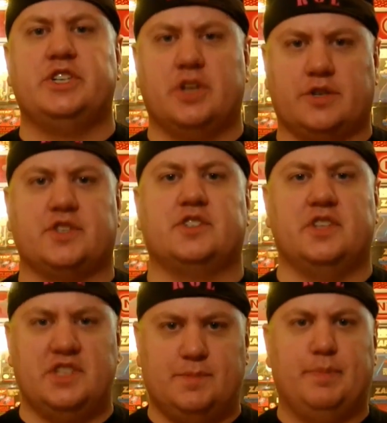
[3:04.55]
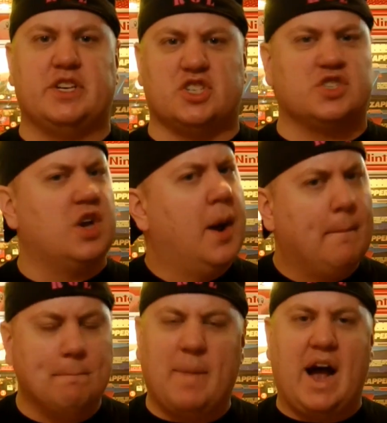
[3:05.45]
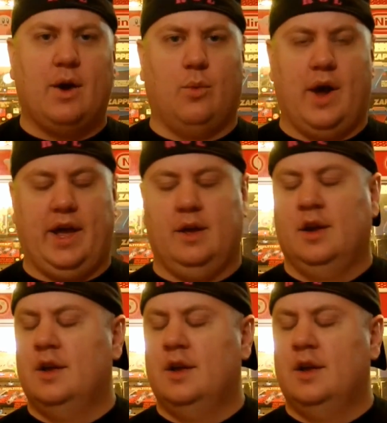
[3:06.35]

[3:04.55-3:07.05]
justice to these bitches my way.